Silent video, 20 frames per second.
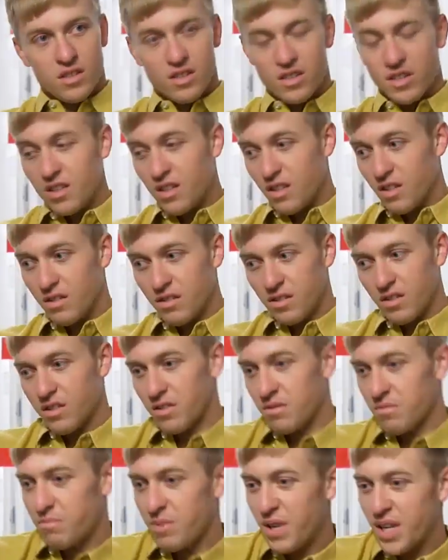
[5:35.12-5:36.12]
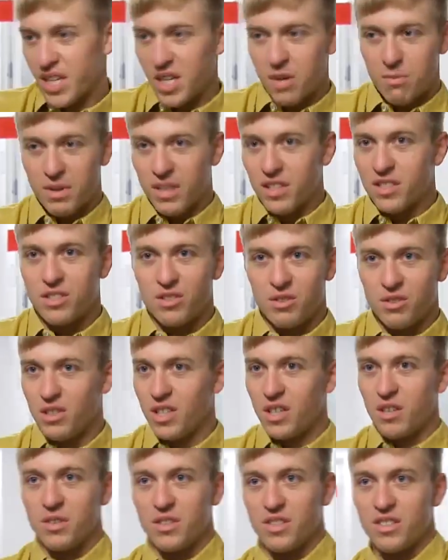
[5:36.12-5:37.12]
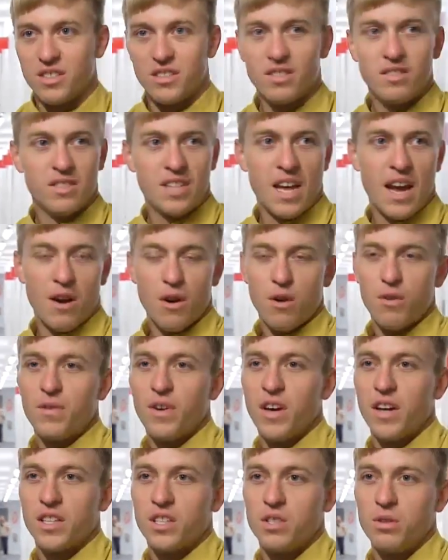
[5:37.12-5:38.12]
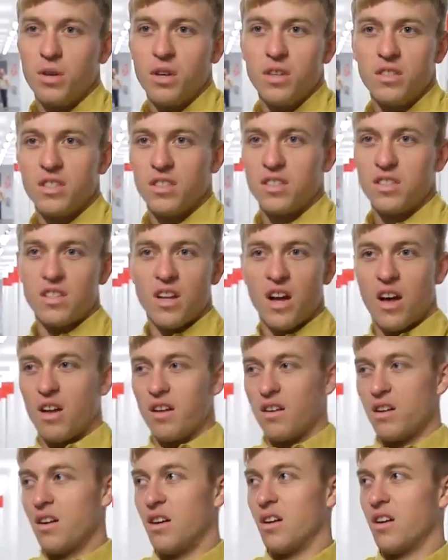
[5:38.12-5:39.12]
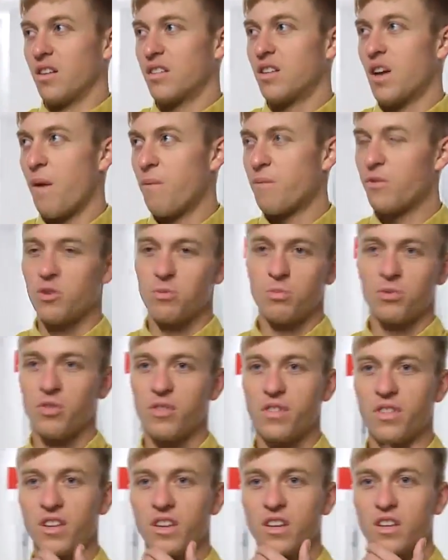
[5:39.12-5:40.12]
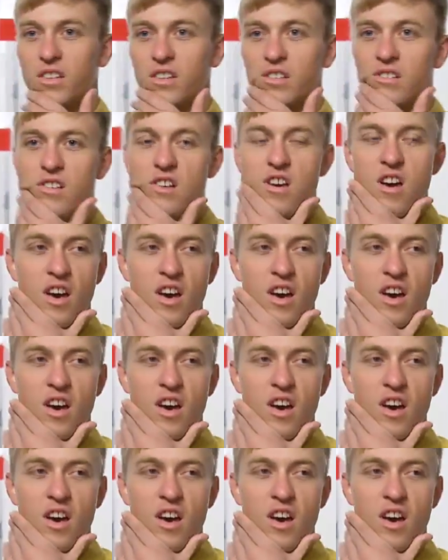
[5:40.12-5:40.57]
you know, being in a big studio is terrifying to us. It's not a comfortable thing.